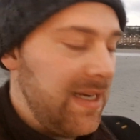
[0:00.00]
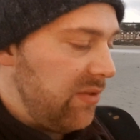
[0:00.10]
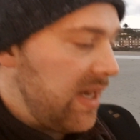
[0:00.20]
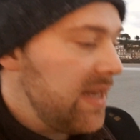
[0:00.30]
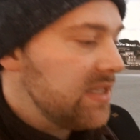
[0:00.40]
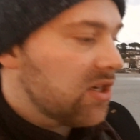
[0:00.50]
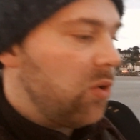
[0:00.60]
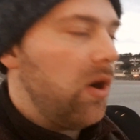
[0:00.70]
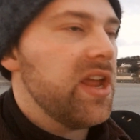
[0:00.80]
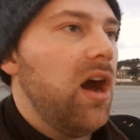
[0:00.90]
Now that is
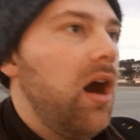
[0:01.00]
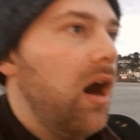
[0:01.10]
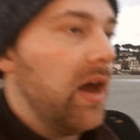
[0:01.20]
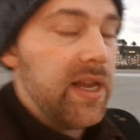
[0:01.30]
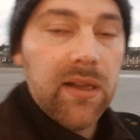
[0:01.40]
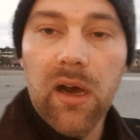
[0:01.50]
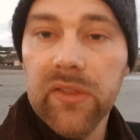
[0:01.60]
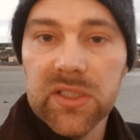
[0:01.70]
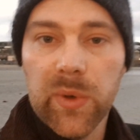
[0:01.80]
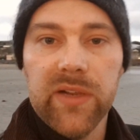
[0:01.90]
quite high
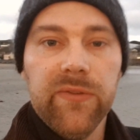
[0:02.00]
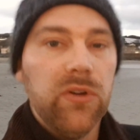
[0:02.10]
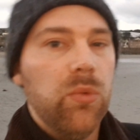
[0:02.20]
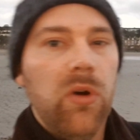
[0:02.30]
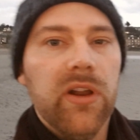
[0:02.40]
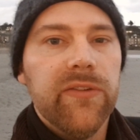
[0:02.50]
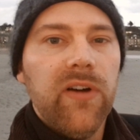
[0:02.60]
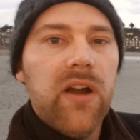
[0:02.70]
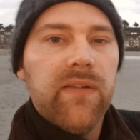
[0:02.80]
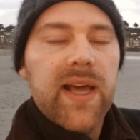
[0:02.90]
on the
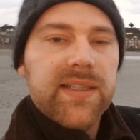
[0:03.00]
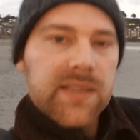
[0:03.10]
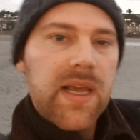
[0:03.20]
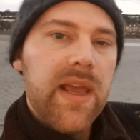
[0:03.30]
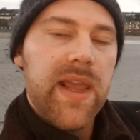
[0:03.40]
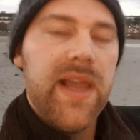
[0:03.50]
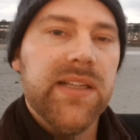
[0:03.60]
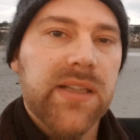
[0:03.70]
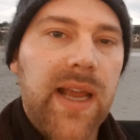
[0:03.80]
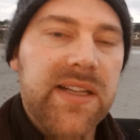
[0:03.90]
24-105 lens. It
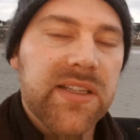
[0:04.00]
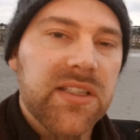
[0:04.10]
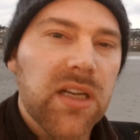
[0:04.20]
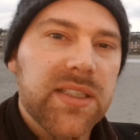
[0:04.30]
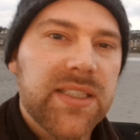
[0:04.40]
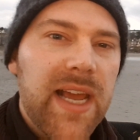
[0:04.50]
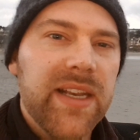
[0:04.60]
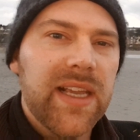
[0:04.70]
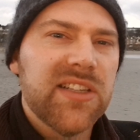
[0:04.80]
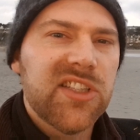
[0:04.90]
is a lens that does tend
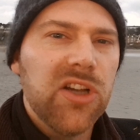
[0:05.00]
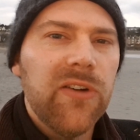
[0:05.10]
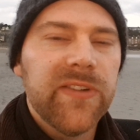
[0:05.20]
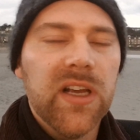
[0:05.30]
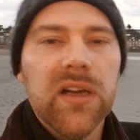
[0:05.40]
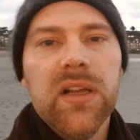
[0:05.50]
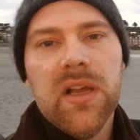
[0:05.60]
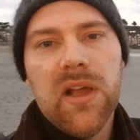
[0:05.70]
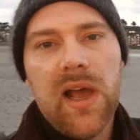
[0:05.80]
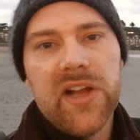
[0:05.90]
to get softer
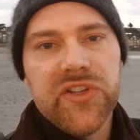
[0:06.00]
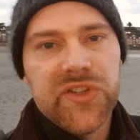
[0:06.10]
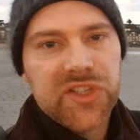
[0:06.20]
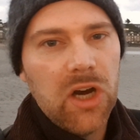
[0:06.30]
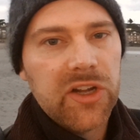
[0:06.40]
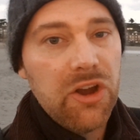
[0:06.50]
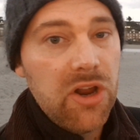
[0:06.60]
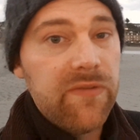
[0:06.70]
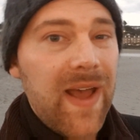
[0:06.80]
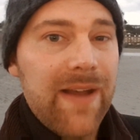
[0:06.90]
as you start going
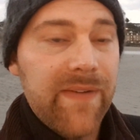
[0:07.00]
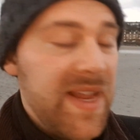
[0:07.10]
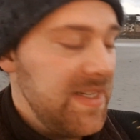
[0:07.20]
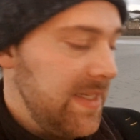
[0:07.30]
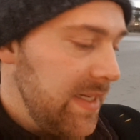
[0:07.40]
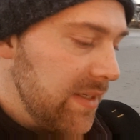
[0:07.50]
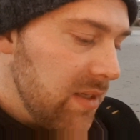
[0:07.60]
over f/18.